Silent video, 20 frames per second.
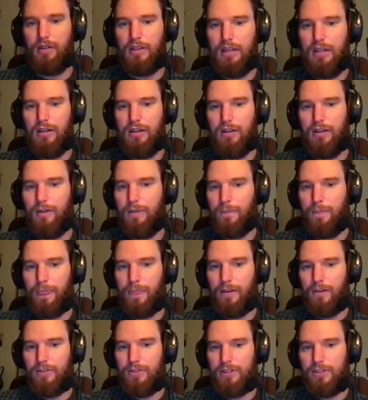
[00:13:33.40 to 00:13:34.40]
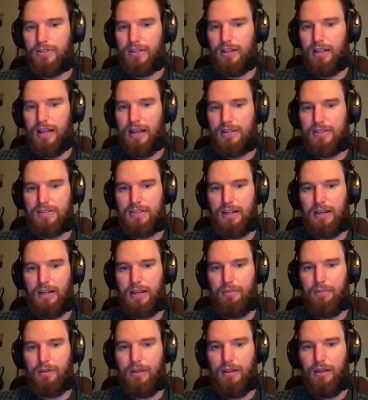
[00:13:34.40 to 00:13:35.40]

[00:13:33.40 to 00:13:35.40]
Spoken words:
here, just like last time,